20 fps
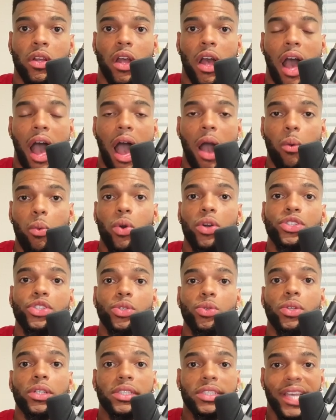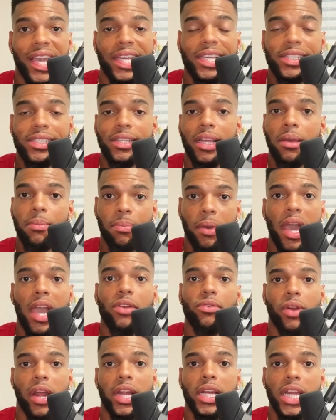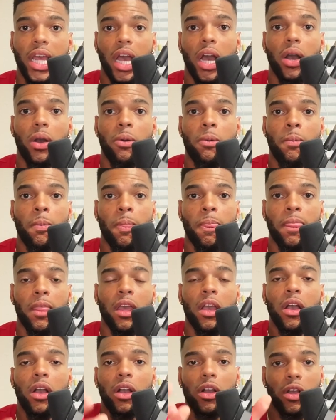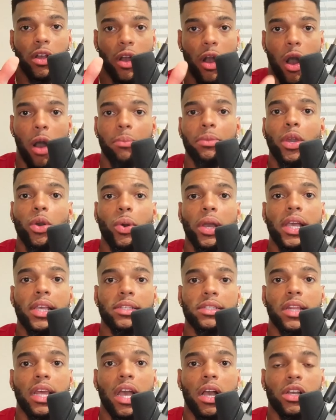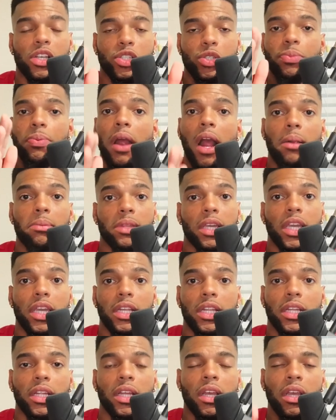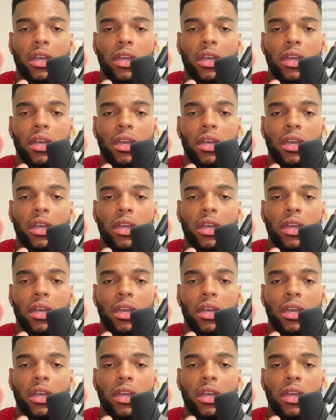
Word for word: I want you to take a step back right now, calm your ass down because you probably probably heated.